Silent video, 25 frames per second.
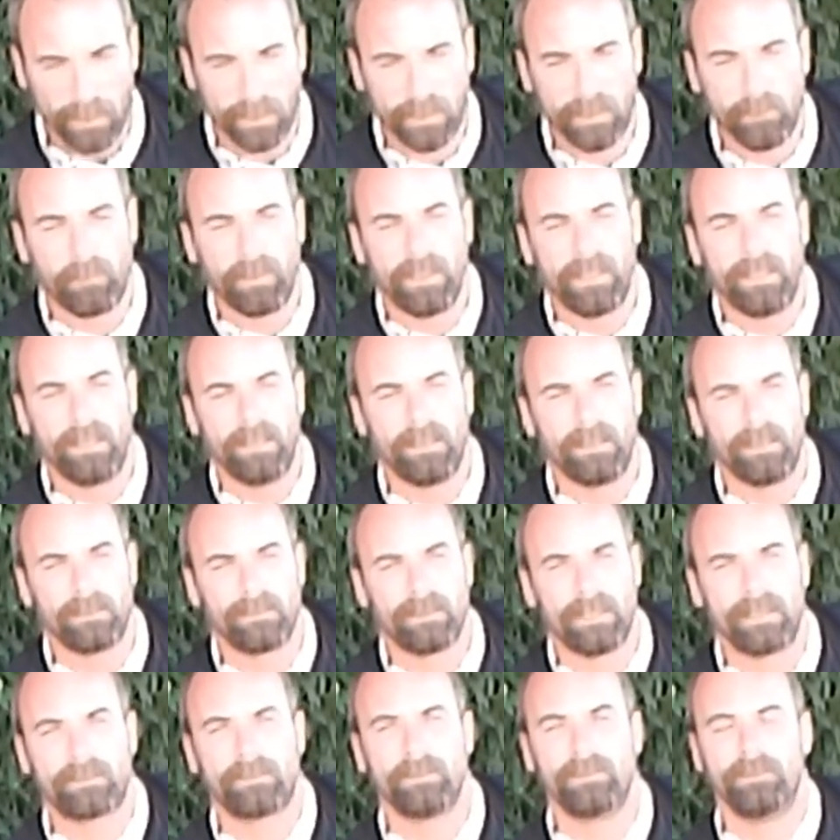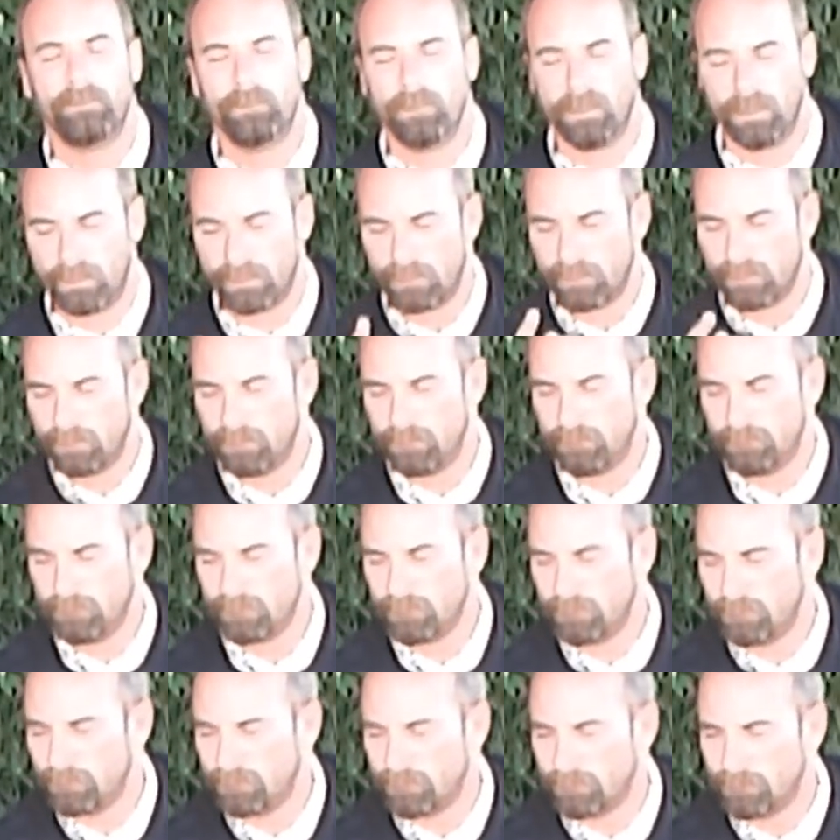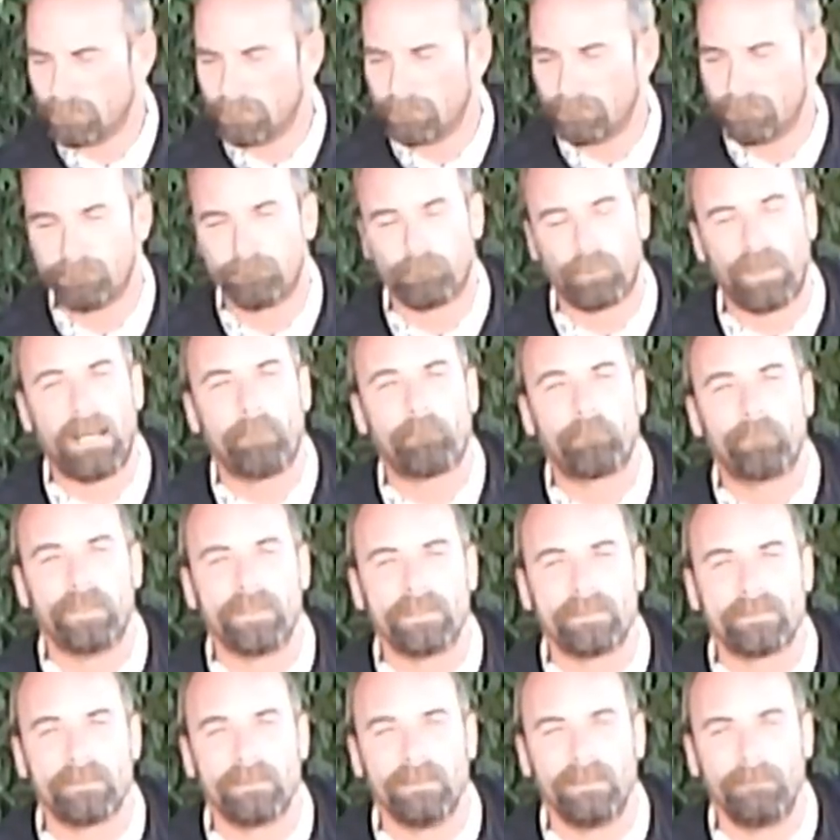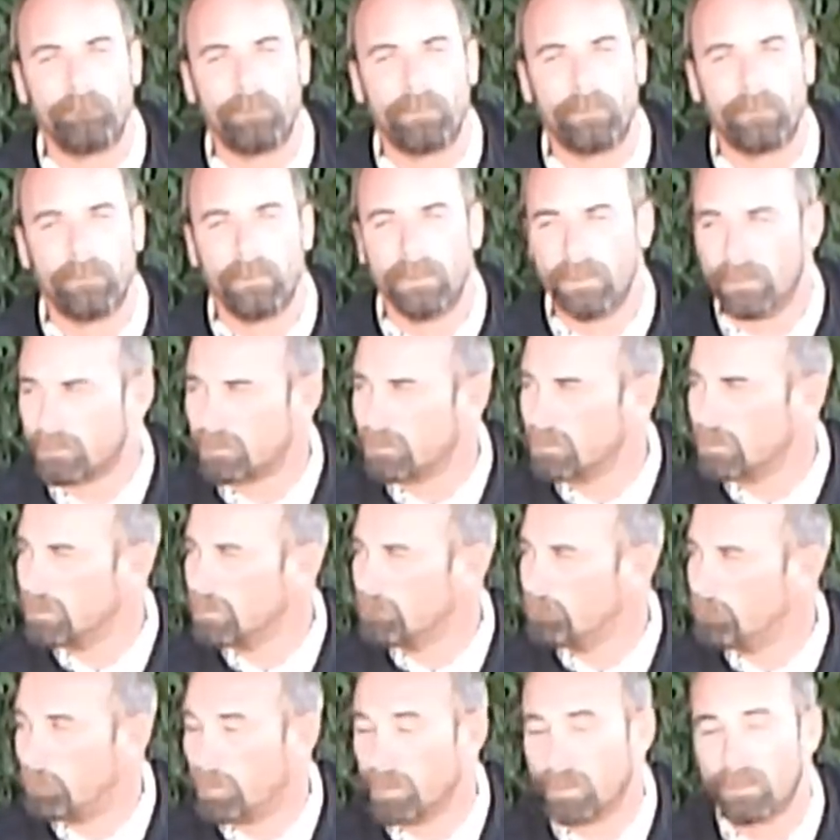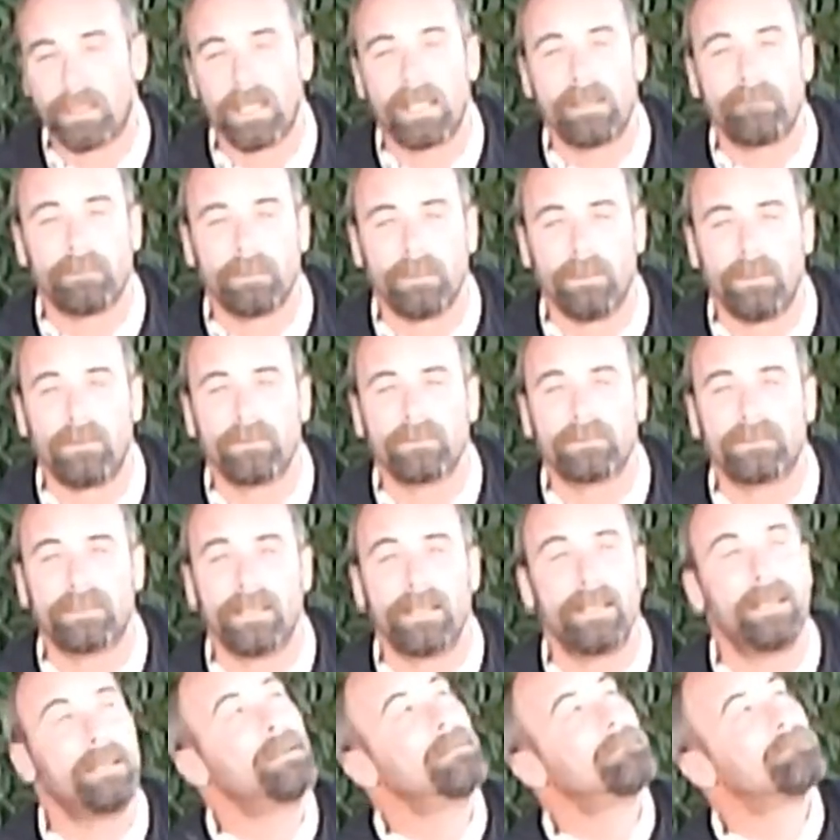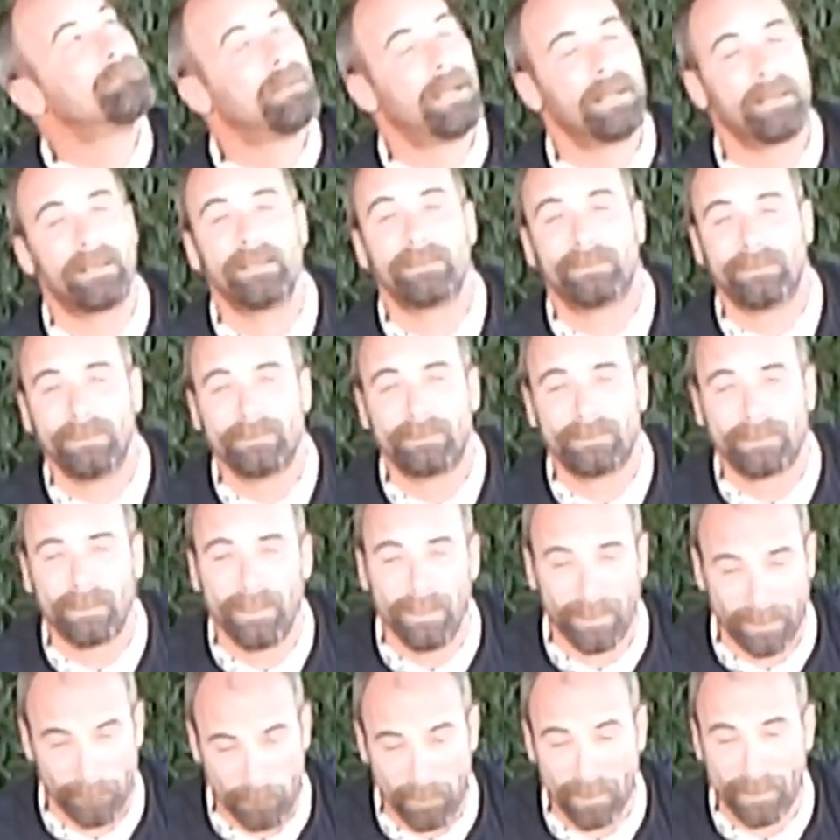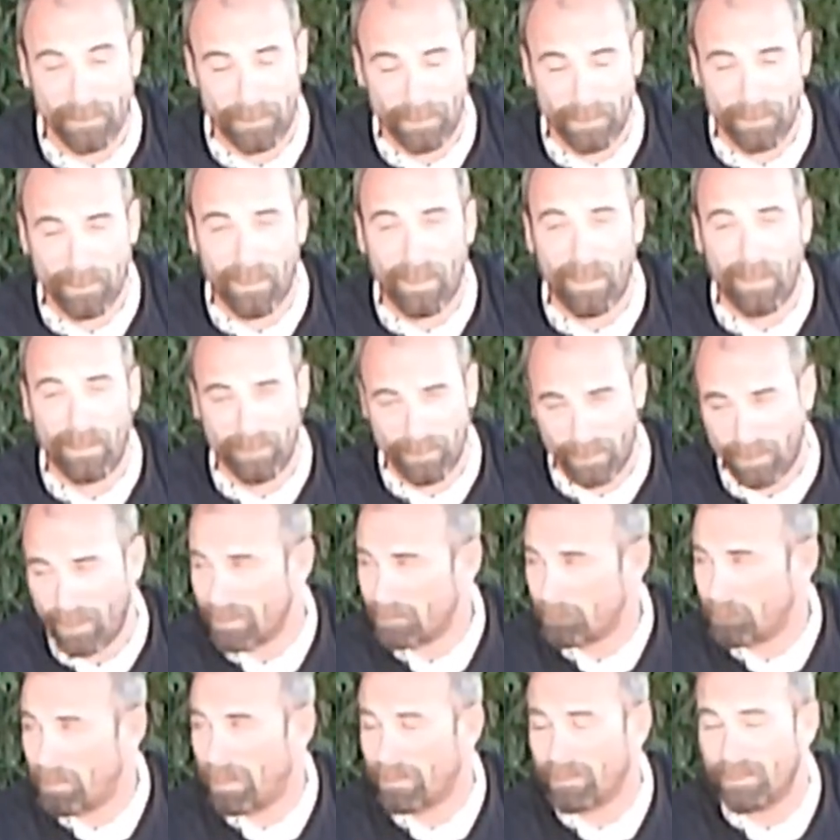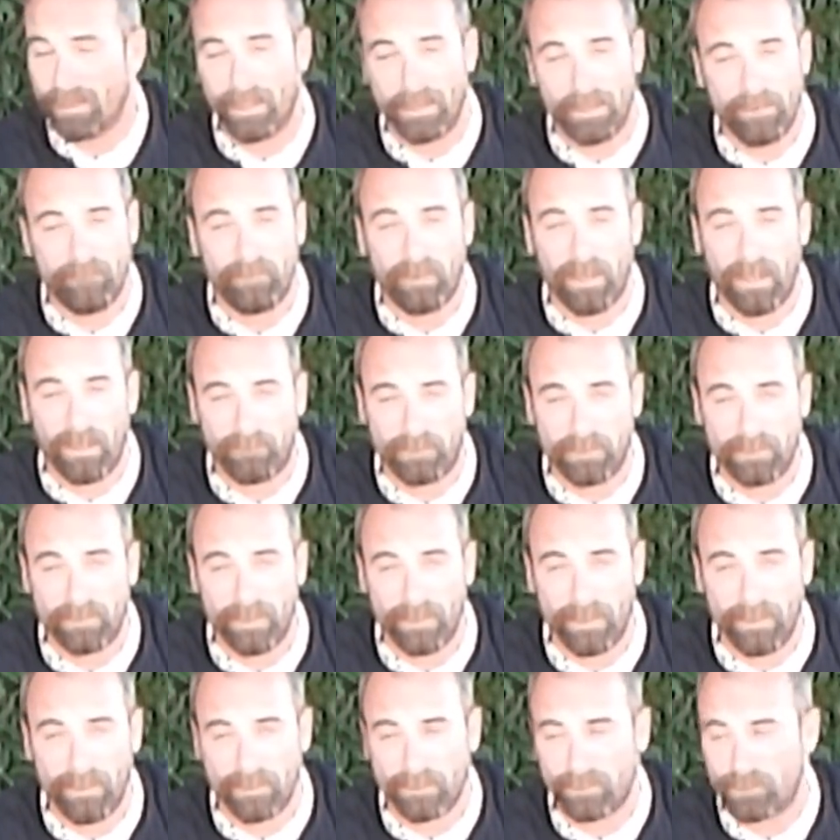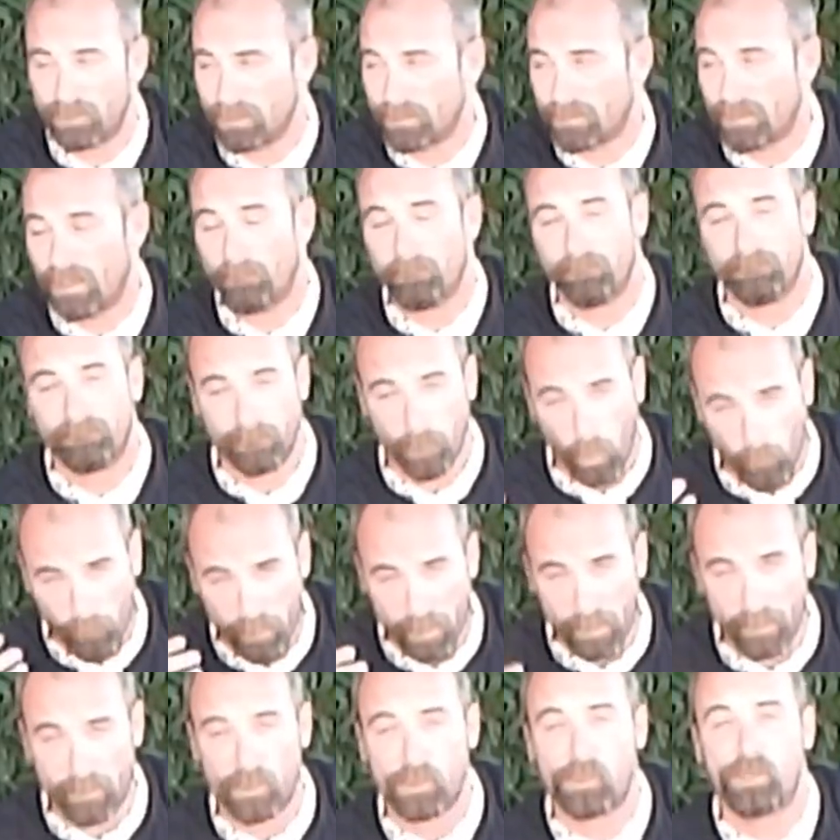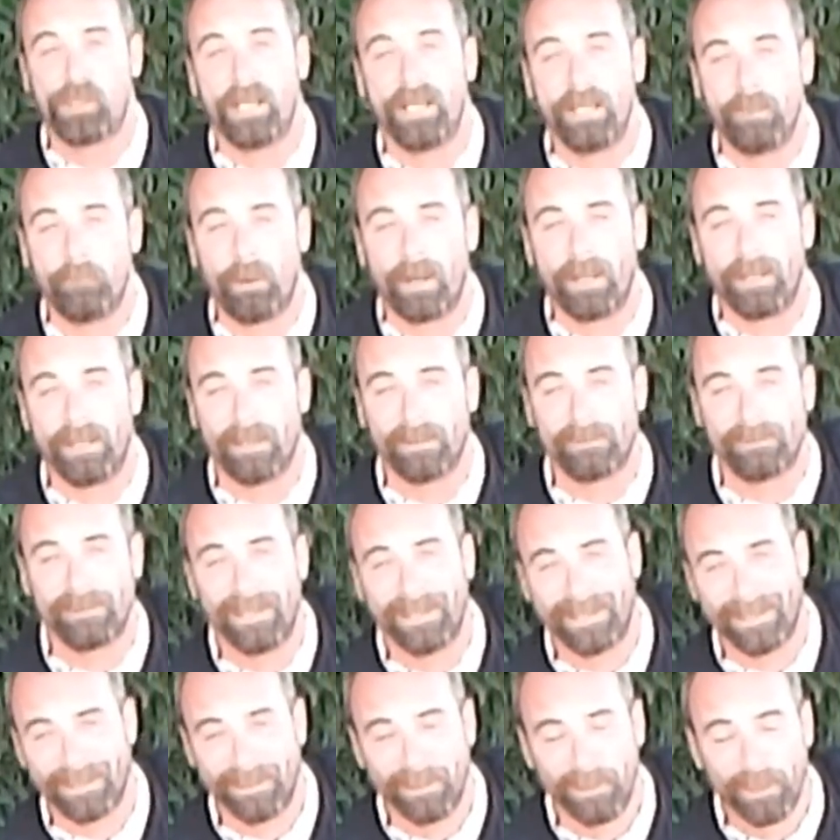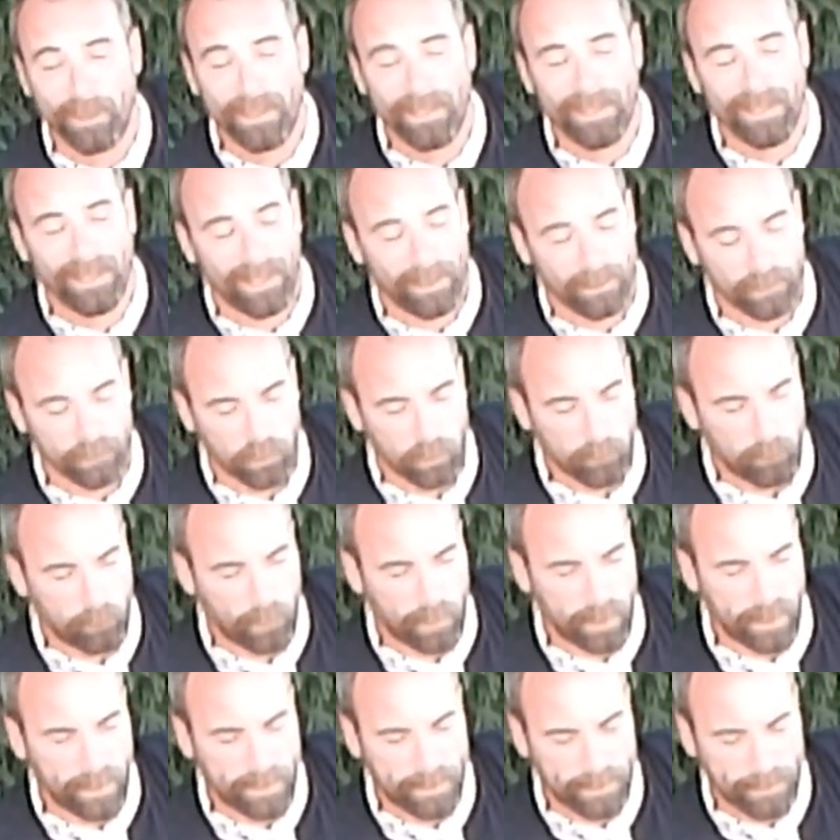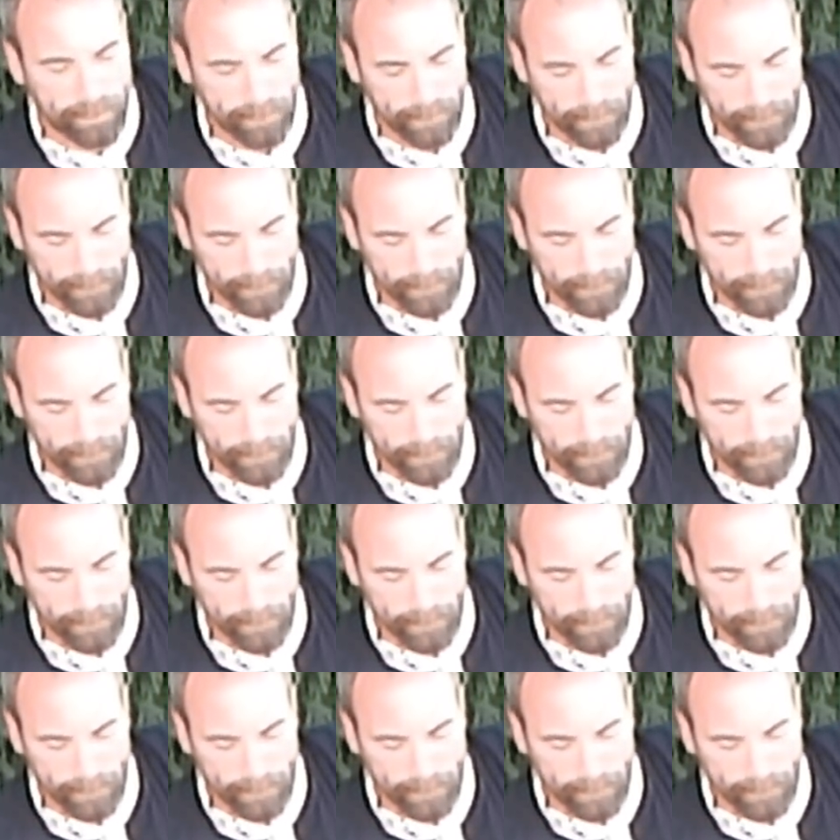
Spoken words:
Anyway, I'd like to wrap this up. It's been kind of a long day. Like I did say, it did get hot. It got to about 95 today, and it's just I'm over here in the shade right now taking a little break.